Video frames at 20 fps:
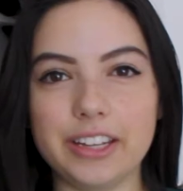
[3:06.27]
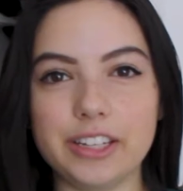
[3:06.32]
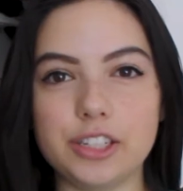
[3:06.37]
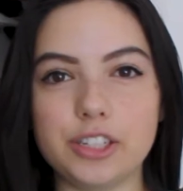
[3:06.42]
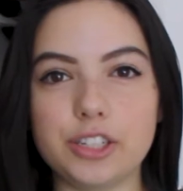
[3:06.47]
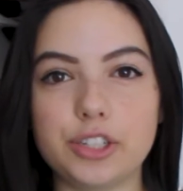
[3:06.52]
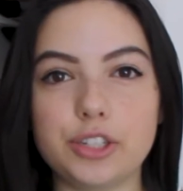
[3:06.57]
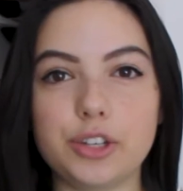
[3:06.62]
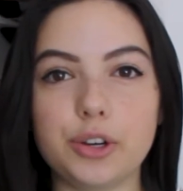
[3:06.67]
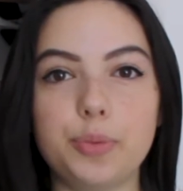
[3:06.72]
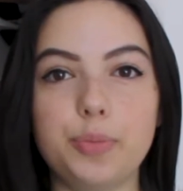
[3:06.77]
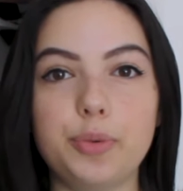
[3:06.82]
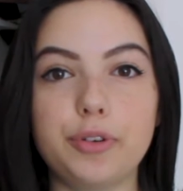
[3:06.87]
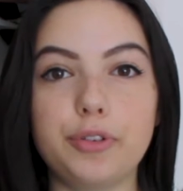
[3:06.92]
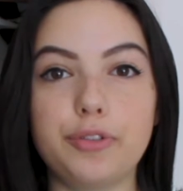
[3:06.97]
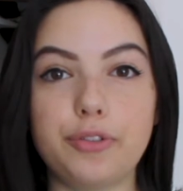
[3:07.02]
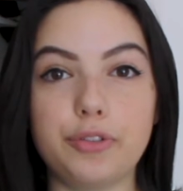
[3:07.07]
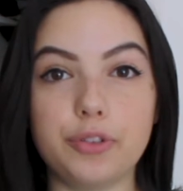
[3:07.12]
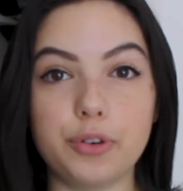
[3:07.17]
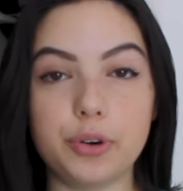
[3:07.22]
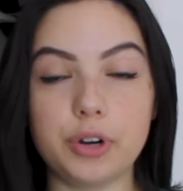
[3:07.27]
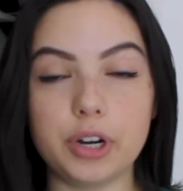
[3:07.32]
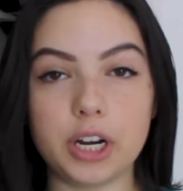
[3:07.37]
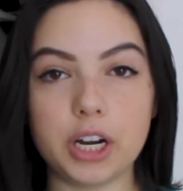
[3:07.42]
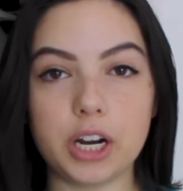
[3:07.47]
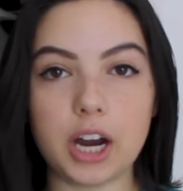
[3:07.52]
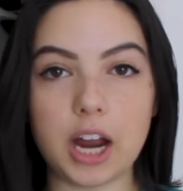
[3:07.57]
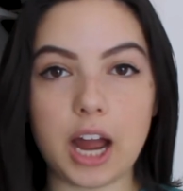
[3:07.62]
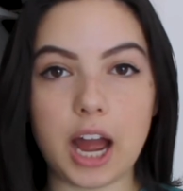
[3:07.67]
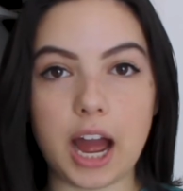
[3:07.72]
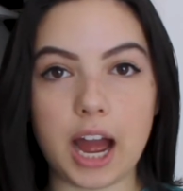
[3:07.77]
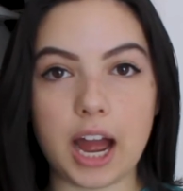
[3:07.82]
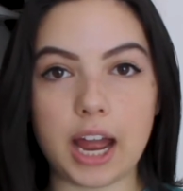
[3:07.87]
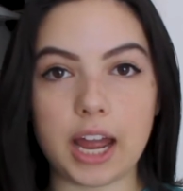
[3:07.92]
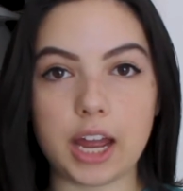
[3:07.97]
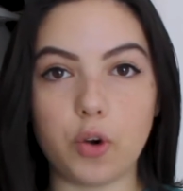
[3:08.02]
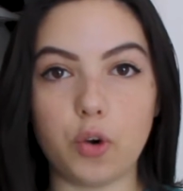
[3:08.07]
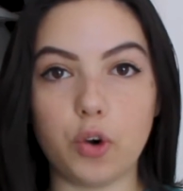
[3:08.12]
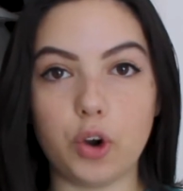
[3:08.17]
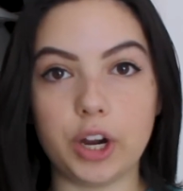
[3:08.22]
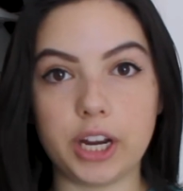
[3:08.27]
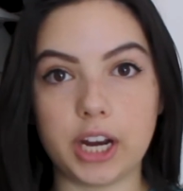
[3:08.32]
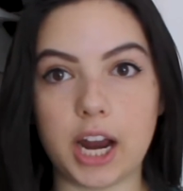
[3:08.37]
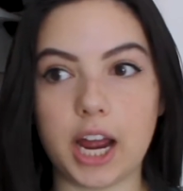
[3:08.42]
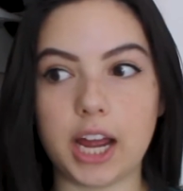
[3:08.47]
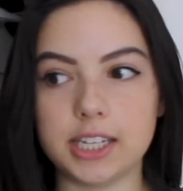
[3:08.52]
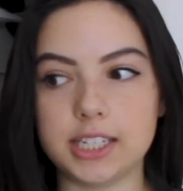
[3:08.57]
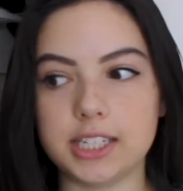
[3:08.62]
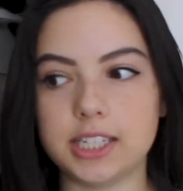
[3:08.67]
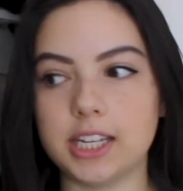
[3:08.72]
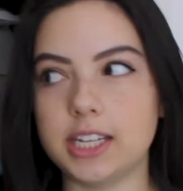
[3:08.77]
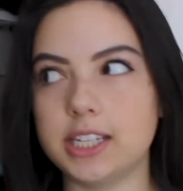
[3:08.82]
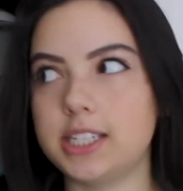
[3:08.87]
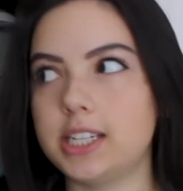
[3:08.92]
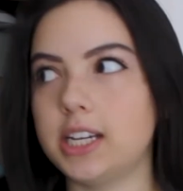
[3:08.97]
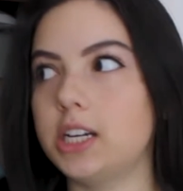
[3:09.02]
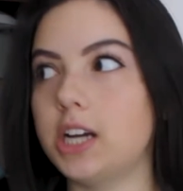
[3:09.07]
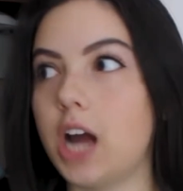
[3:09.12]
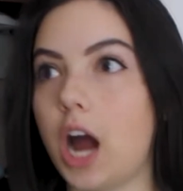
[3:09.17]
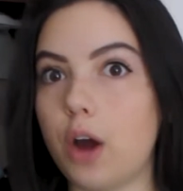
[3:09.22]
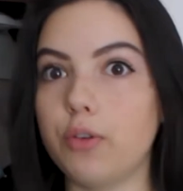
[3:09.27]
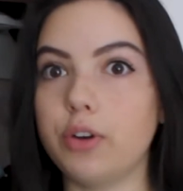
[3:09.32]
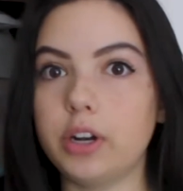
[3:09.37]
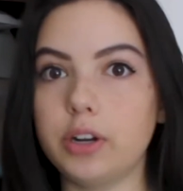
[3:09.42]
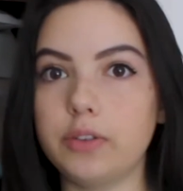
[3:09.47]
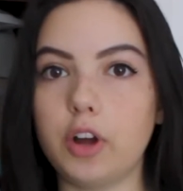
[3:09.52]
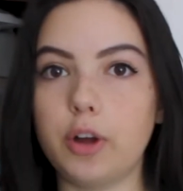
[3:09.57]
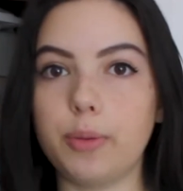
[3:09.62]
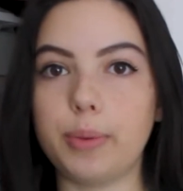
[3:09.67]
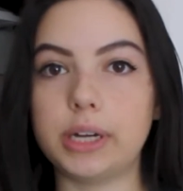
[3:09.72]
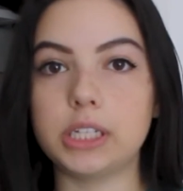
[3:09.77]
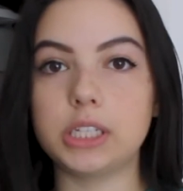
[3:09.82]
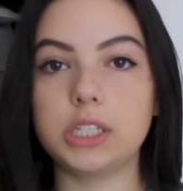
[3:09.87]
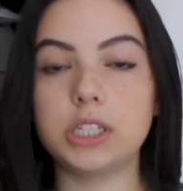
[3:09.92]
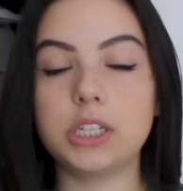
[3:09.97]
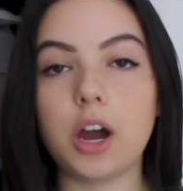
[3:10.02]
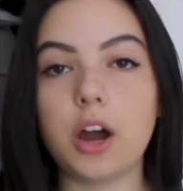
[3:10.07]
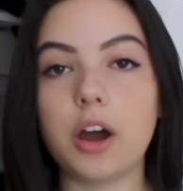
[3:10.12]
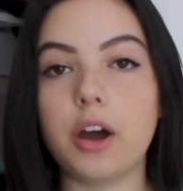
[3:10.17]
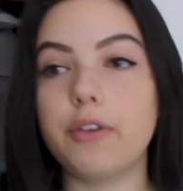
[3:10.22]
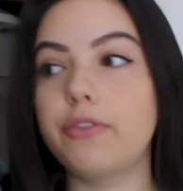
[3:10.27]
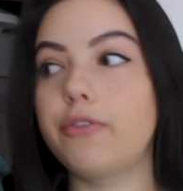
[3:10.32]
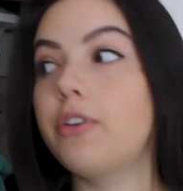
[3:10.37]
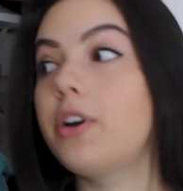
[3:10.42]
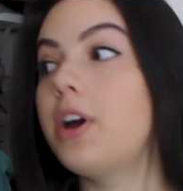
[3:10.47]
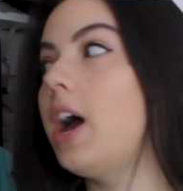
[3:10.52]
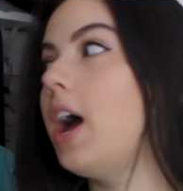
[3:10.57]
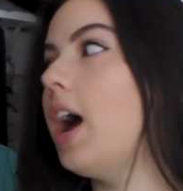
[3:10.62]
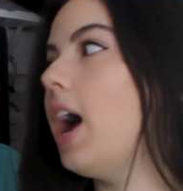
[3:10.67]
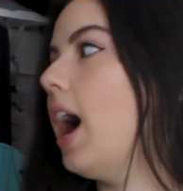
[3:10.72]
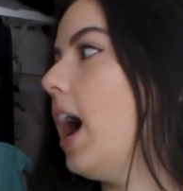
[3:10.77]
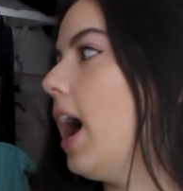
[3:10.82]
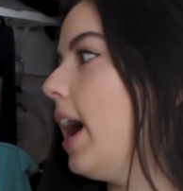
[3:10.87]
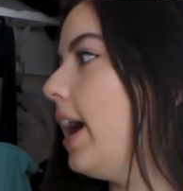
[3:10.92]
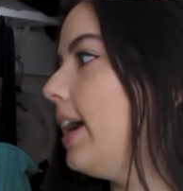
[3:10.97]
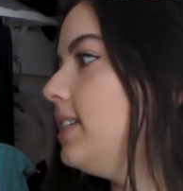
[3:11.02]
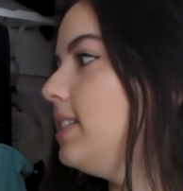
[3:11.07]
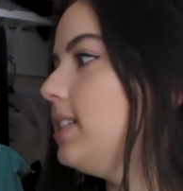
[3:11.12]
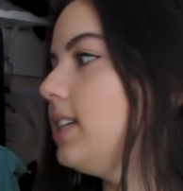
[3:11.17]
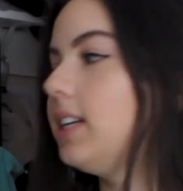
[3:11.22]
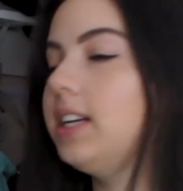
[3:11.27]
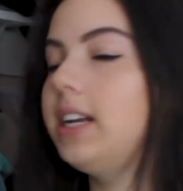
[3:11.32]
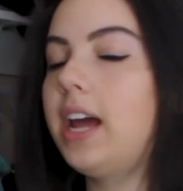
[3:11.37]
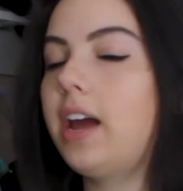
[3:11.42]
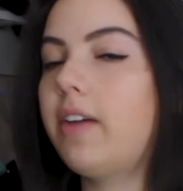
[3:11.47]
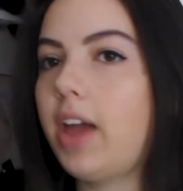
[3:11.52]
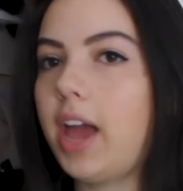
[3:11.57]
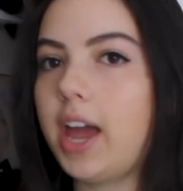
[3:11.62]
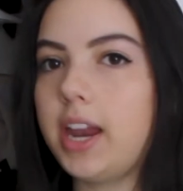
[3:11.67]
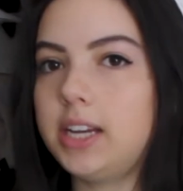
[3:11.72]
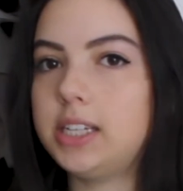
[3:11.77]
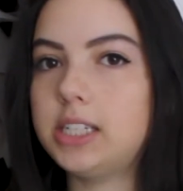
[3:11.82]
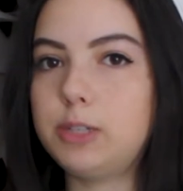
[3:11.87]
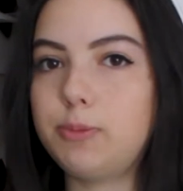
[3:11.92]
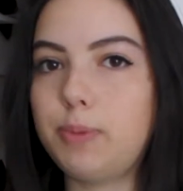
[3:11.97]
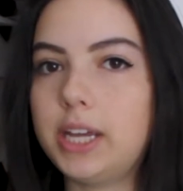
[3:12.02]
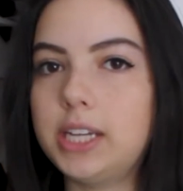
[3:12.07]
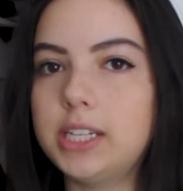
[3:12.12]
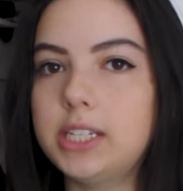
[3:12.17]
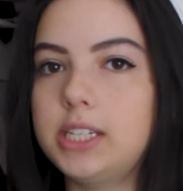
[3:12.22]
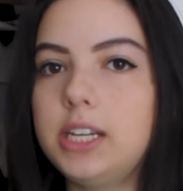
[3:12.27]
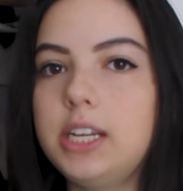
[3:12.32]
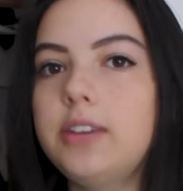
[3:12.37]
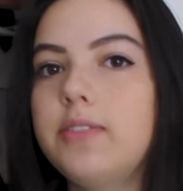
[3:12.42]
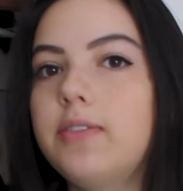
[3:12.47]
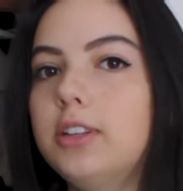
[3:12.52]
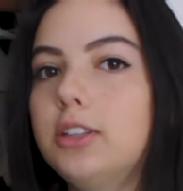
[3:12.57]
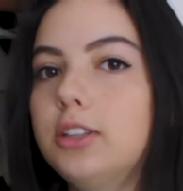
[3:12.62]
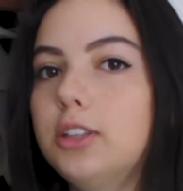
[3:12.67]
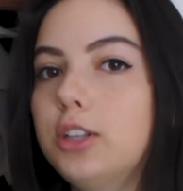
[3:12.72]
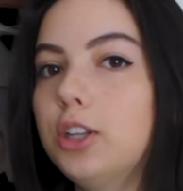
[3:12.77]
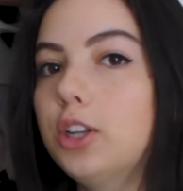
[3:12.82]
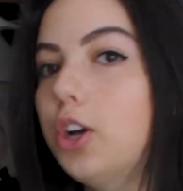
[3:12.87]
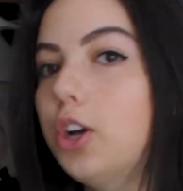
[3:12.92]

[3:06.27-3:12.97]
So before I organized this and got rid of all my stuff, I didn't have any space to even